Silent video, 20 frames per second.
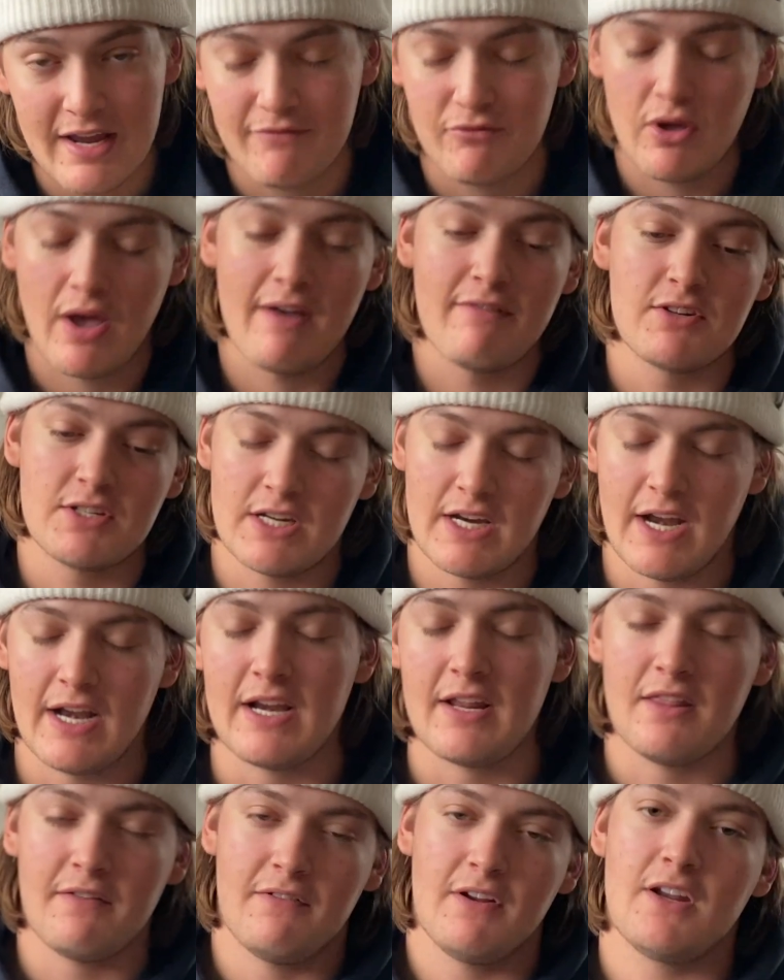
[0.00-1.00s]
If you haven't seen
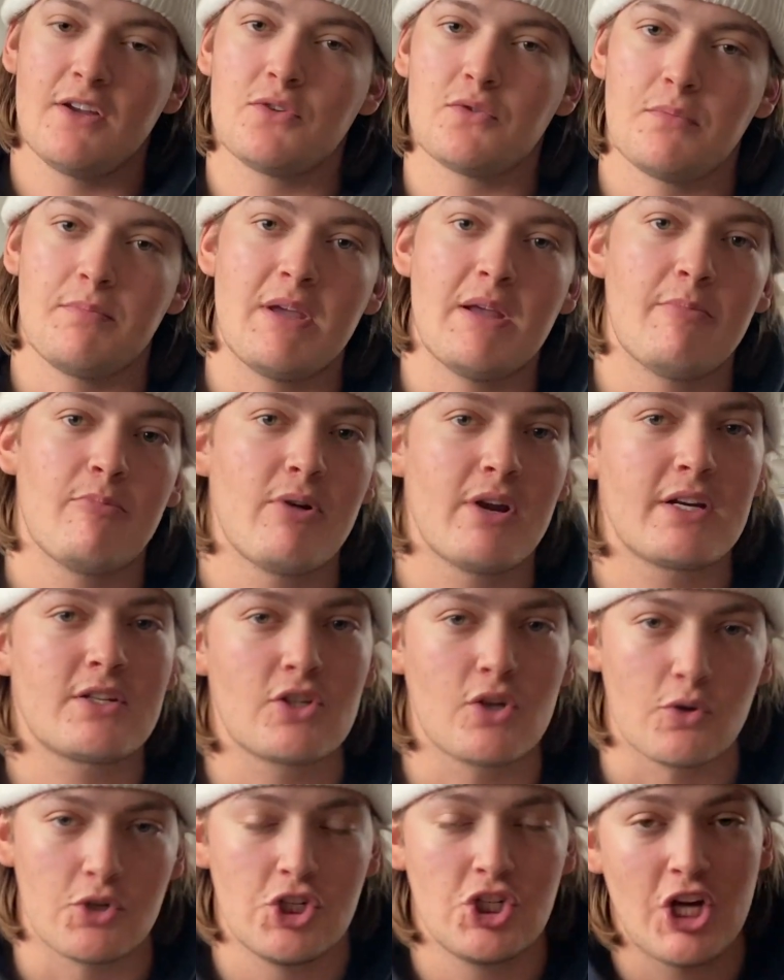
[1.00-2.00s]
any of the videos with me and Briggs,
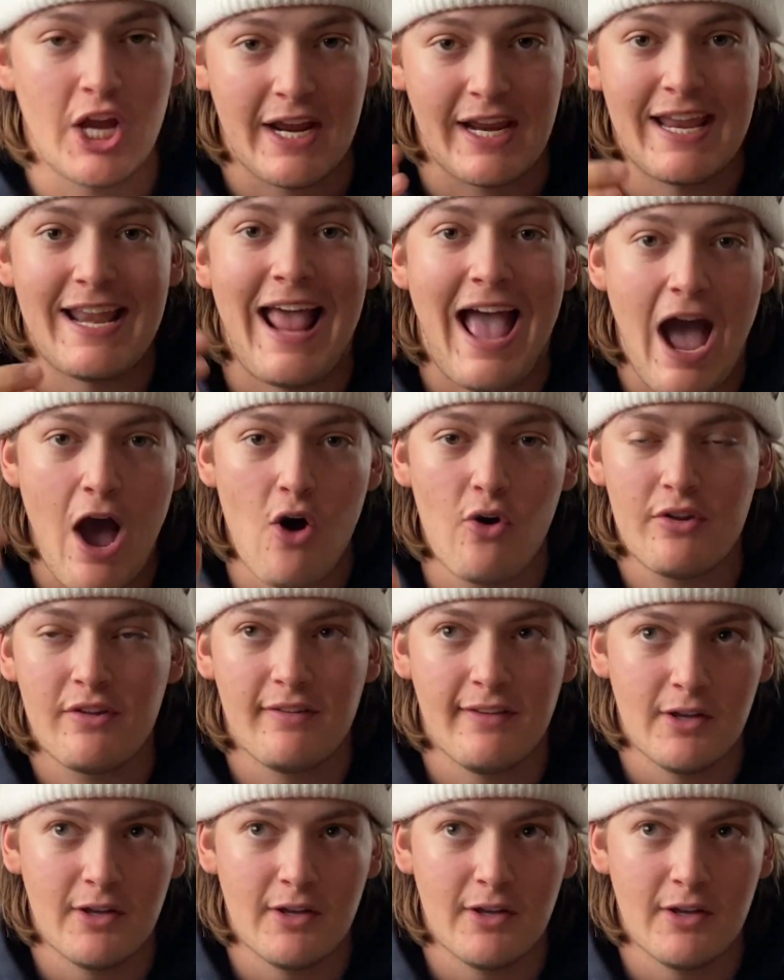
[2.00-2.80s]
go check it out.